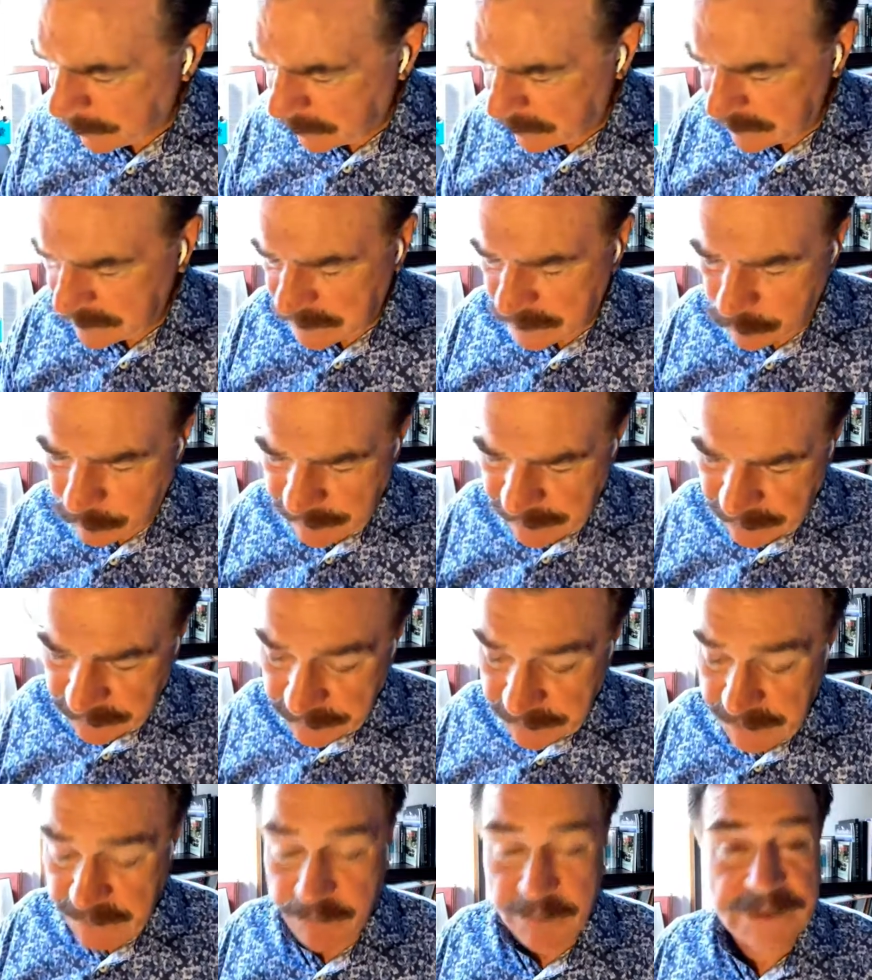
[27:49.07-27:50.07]
Let's see what
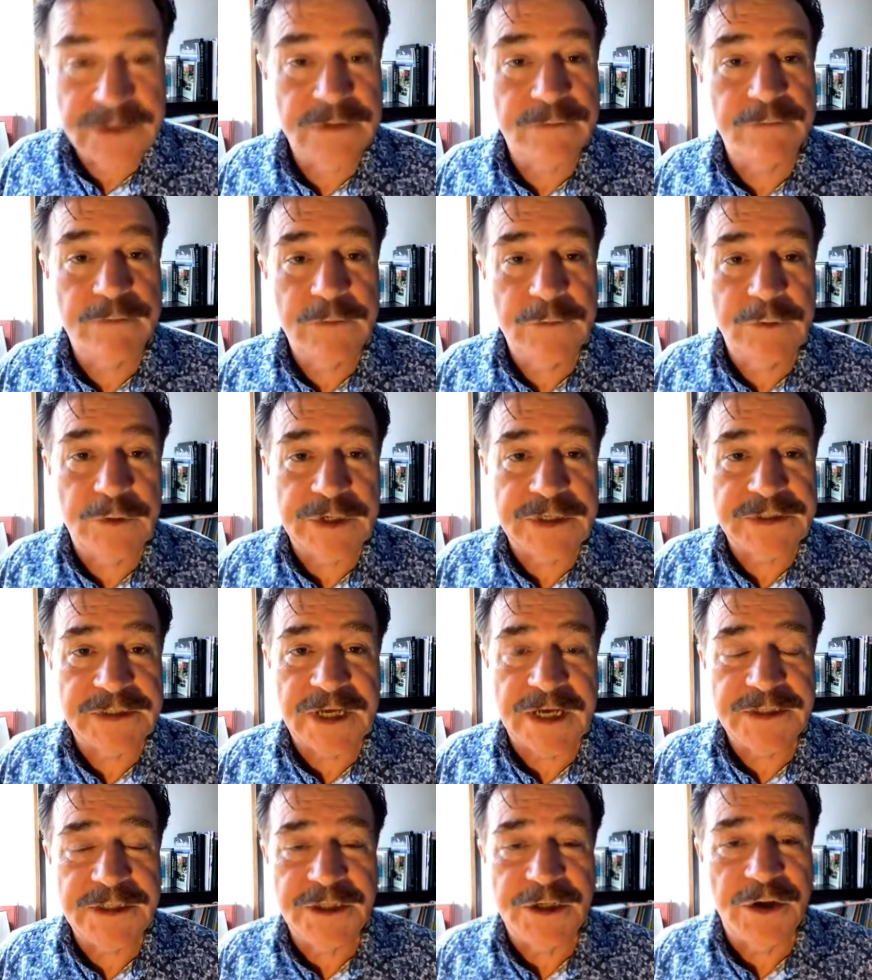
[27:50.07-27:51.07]
else. He was
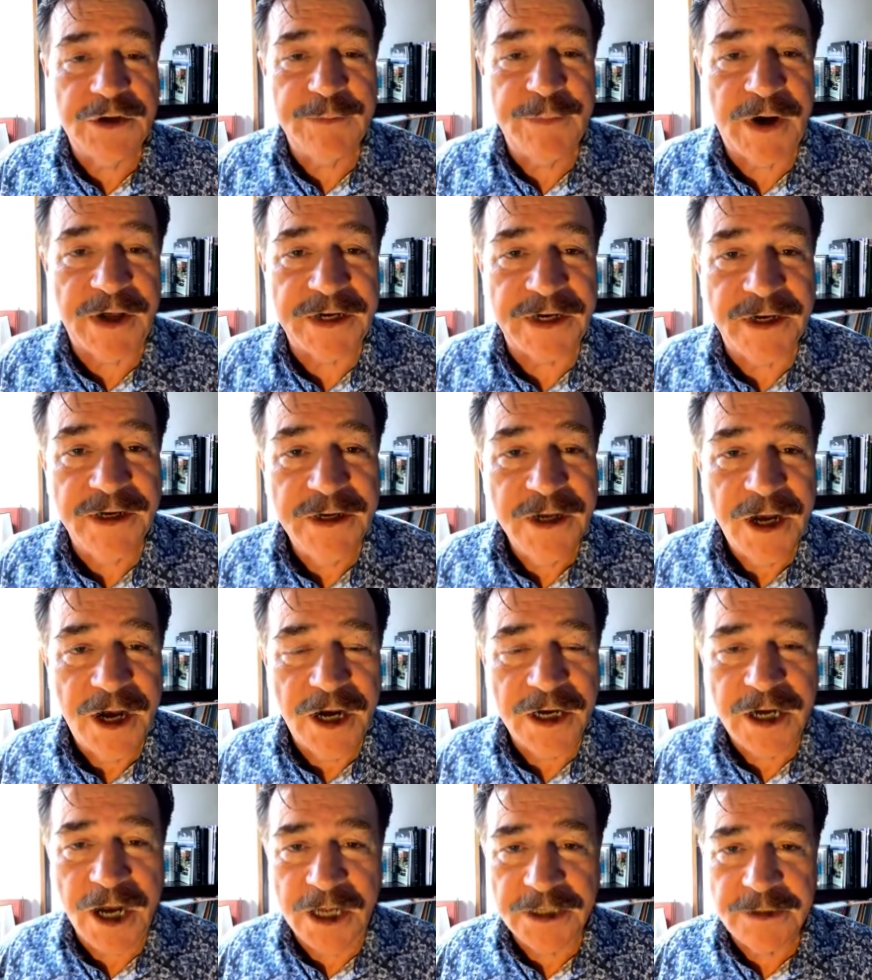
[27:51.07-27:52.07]
criticized. He bought a
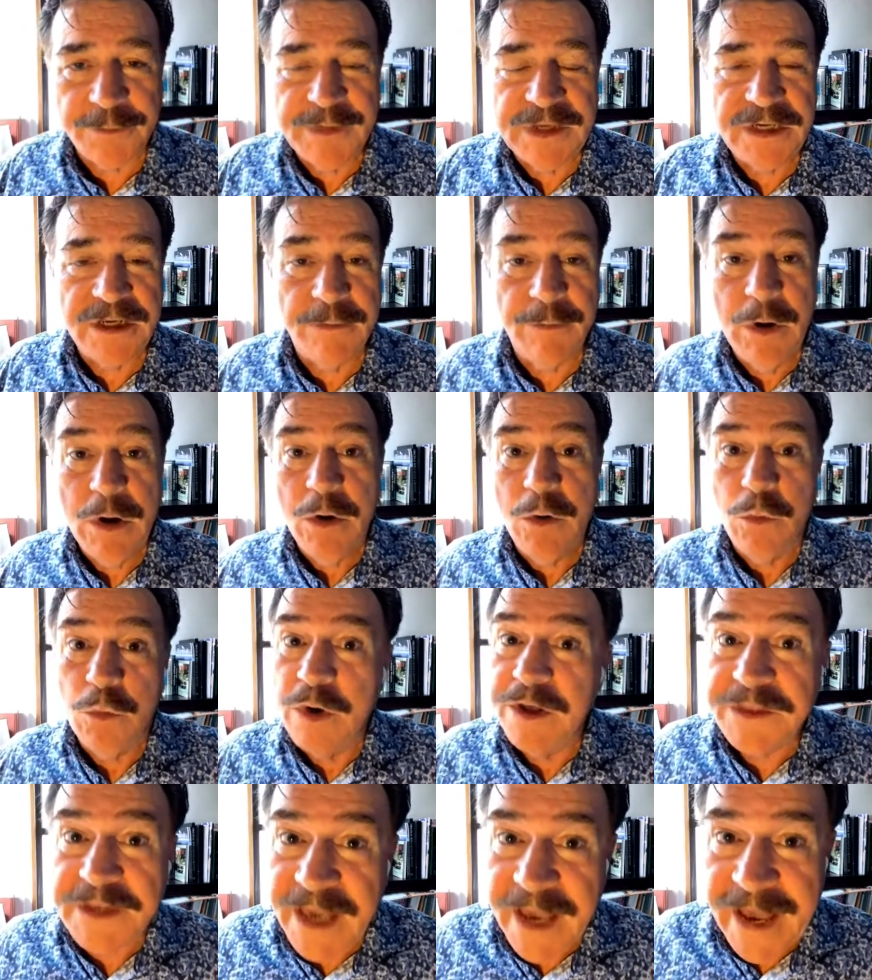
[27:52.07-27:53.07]
condominium
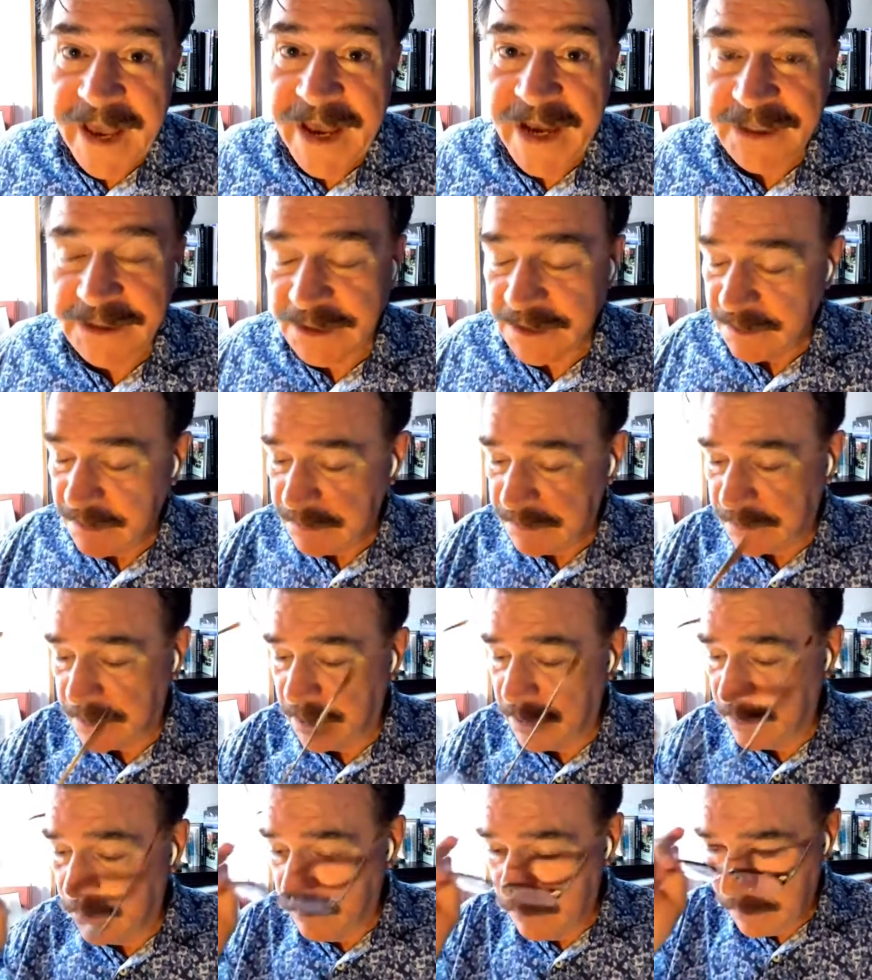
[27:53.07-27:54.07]
with cash.
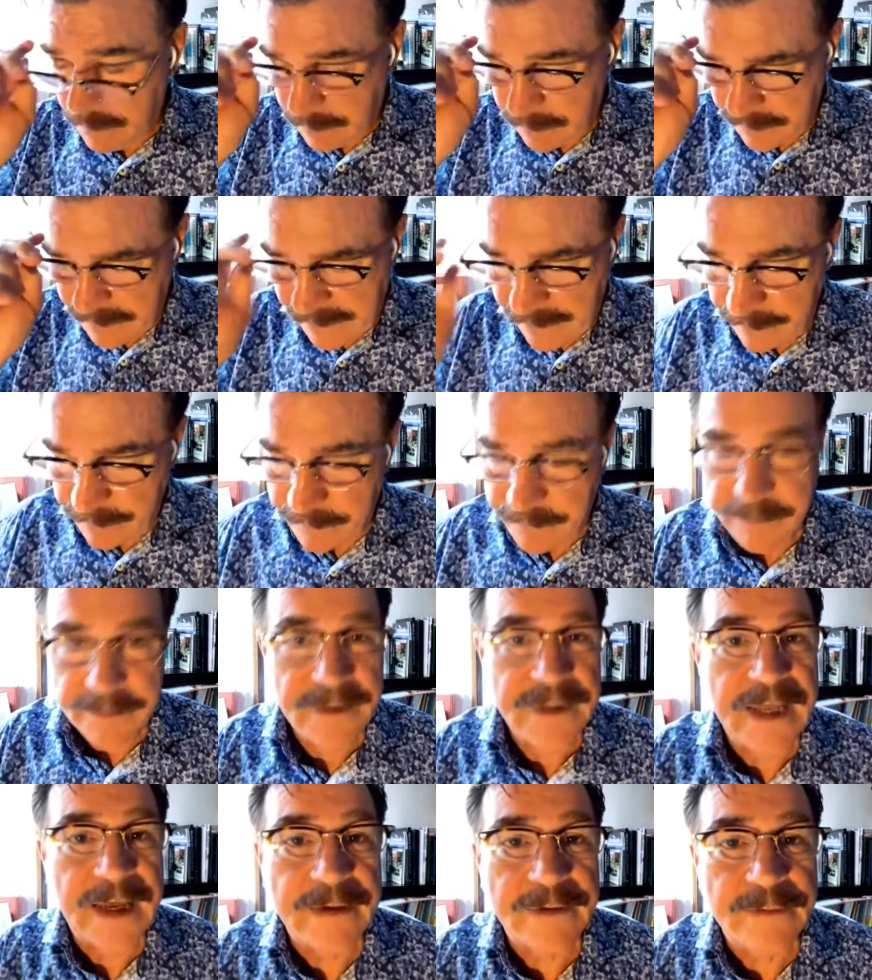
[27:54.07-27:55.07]
So that
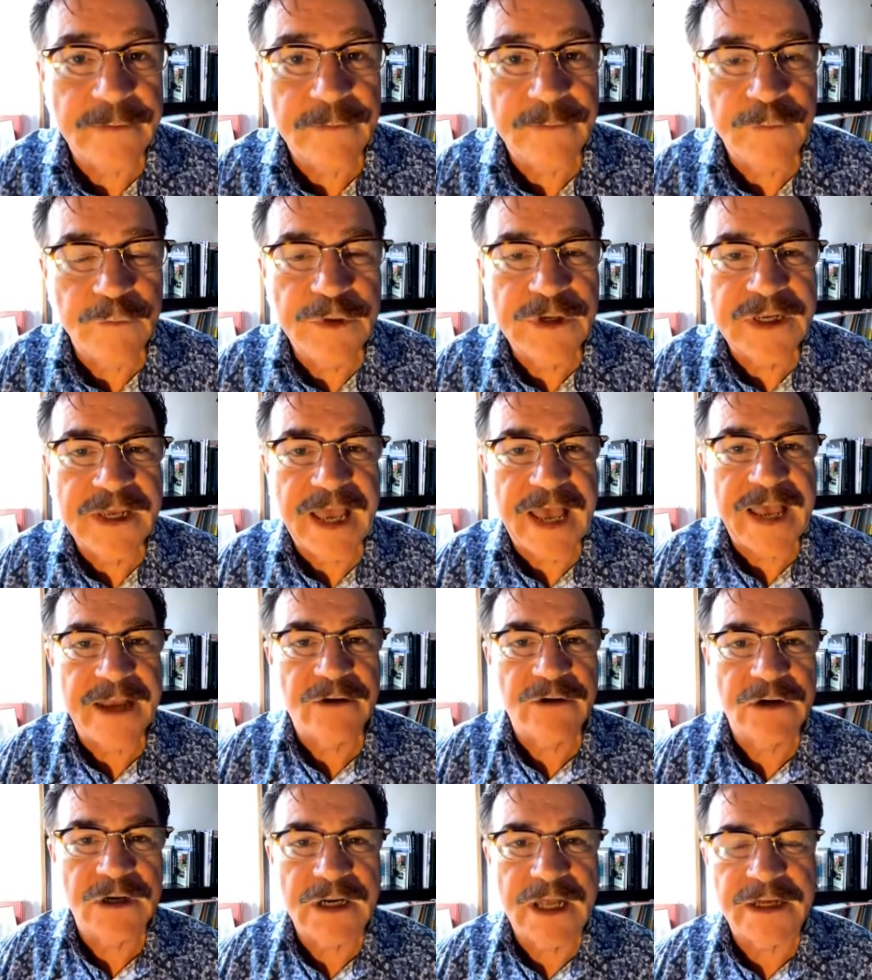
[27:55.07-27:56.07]
really
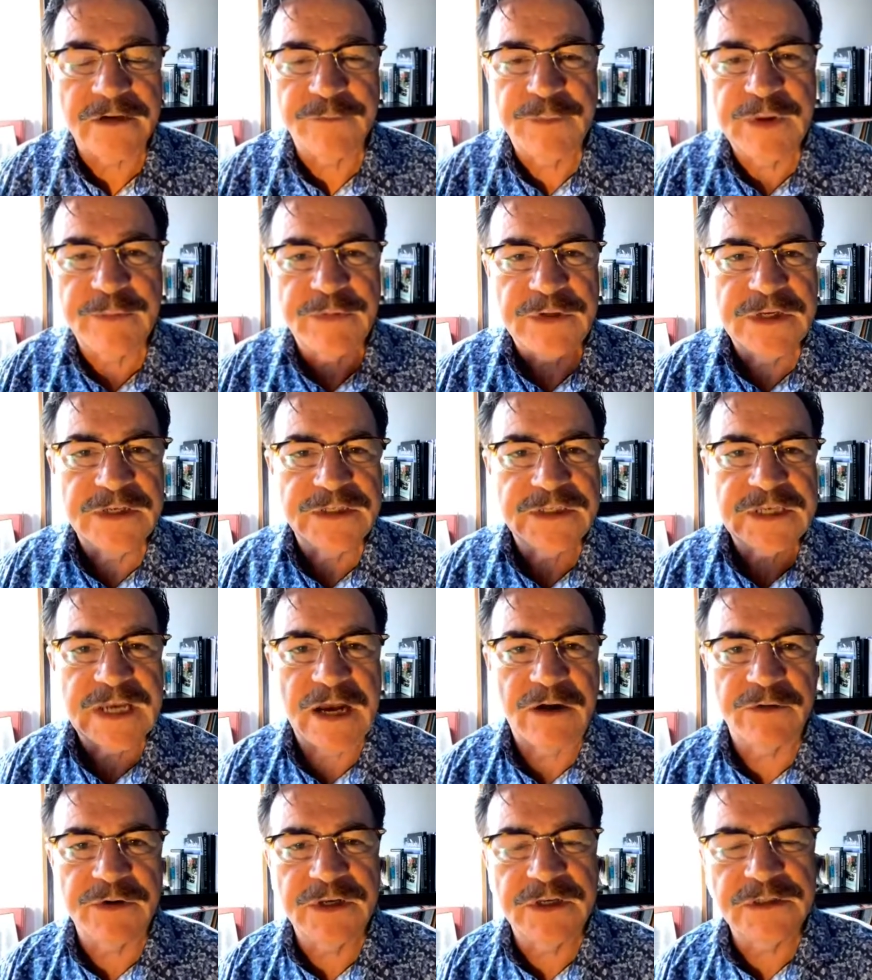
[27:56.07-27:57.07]
angered a lot of people. His
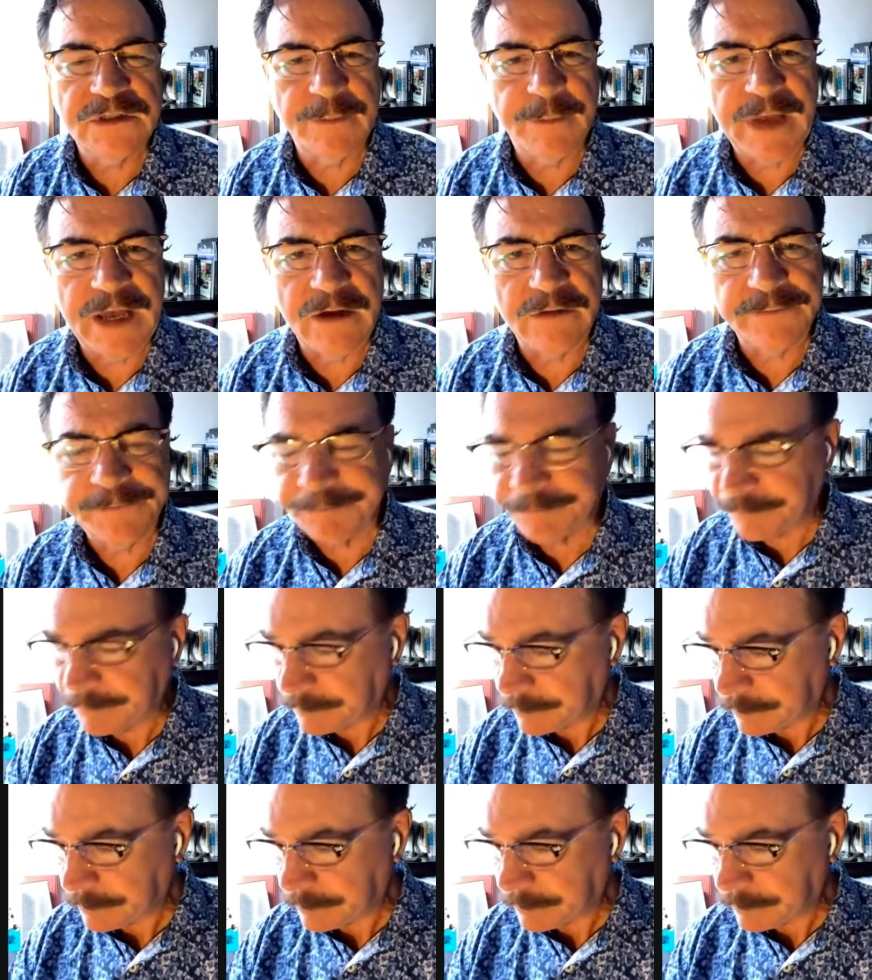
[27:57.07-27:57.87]
salary is about